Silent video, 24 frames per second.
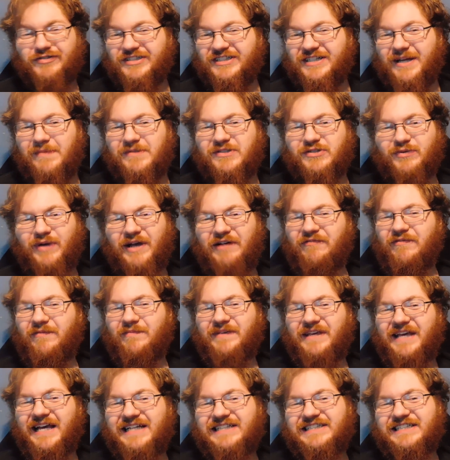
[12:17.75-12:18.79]
steps away from
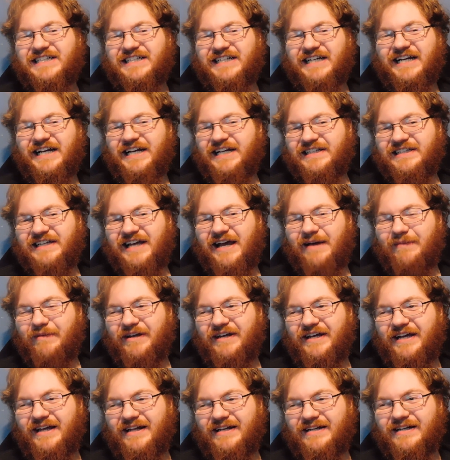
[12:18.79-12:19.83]
kissing you, you damn
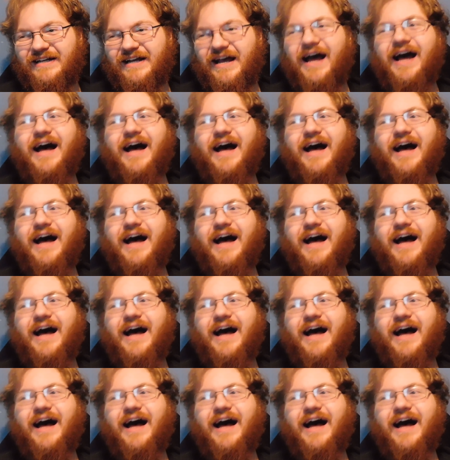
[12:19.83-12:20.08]
idiot.